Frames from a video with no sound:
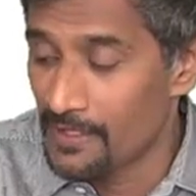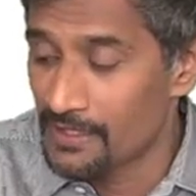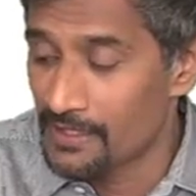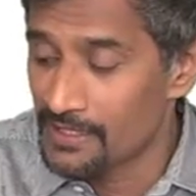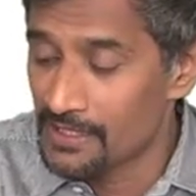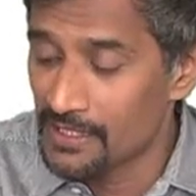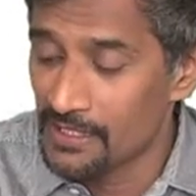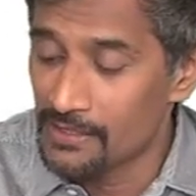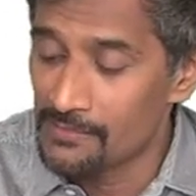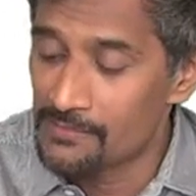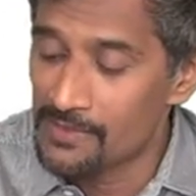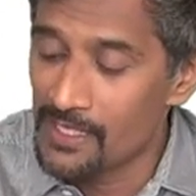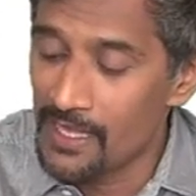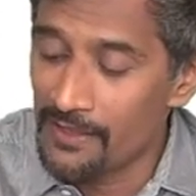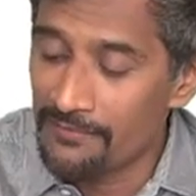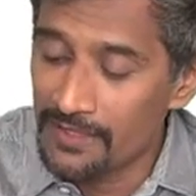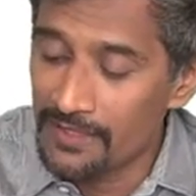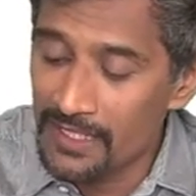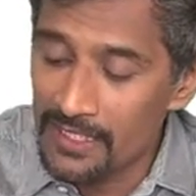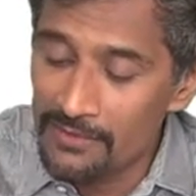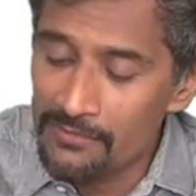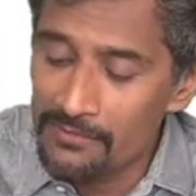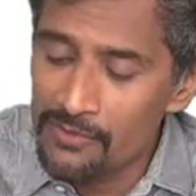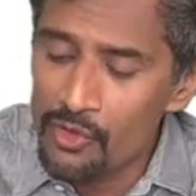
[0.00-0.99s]
terms have
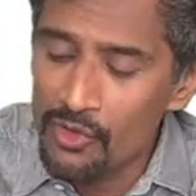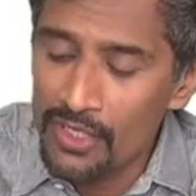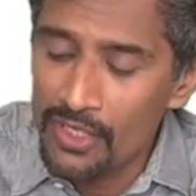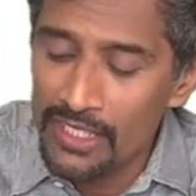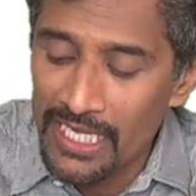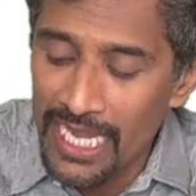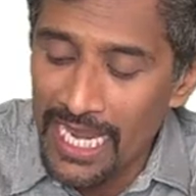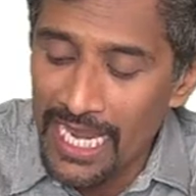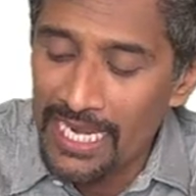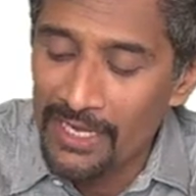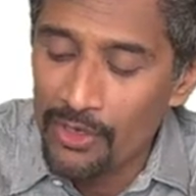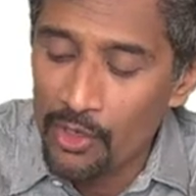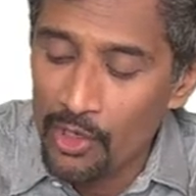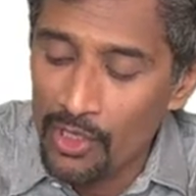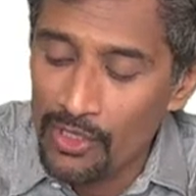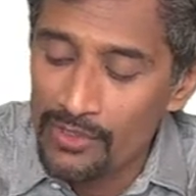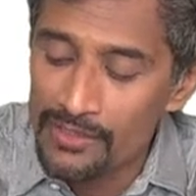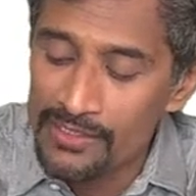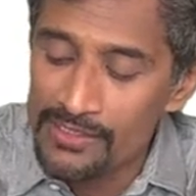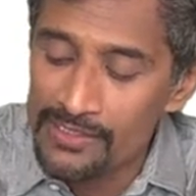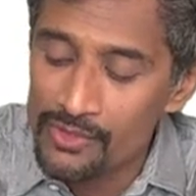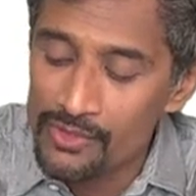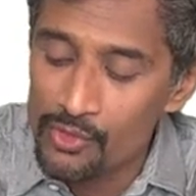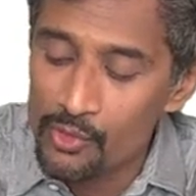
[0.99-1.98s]
been given, you can add all
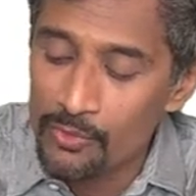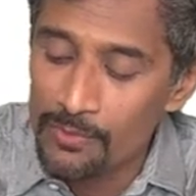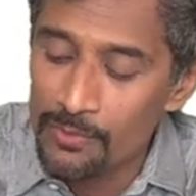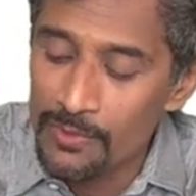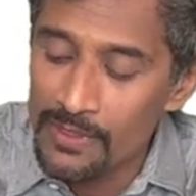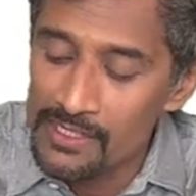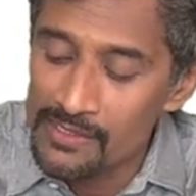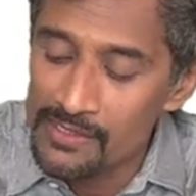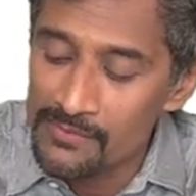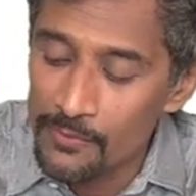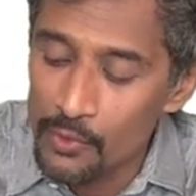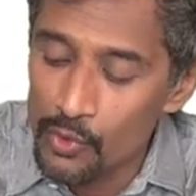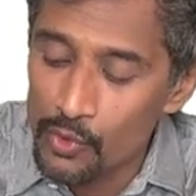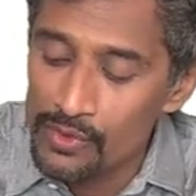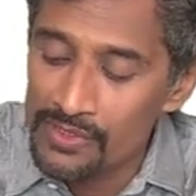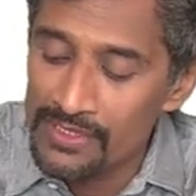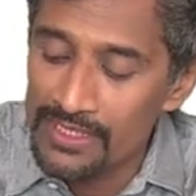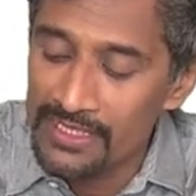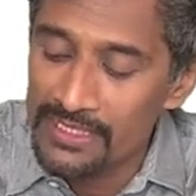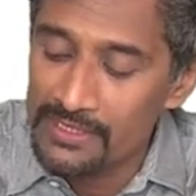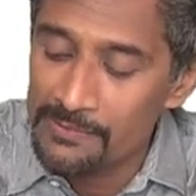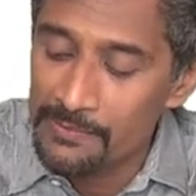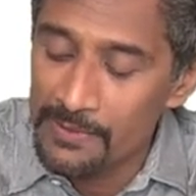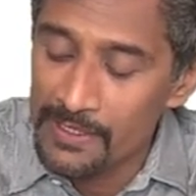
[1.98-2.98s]
this 2 plus 4,
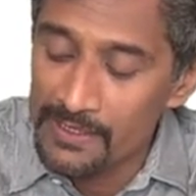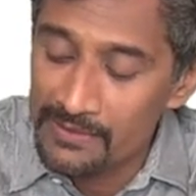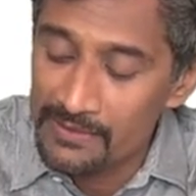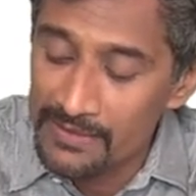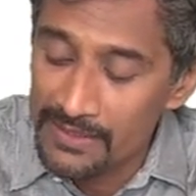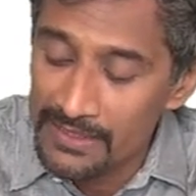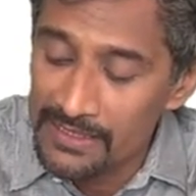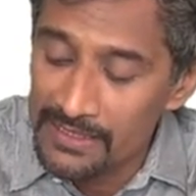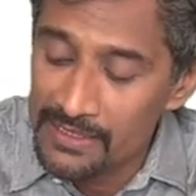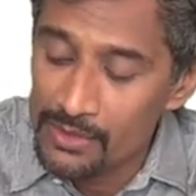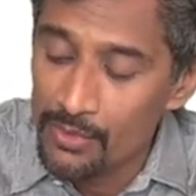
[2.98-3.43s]
6 plus 6,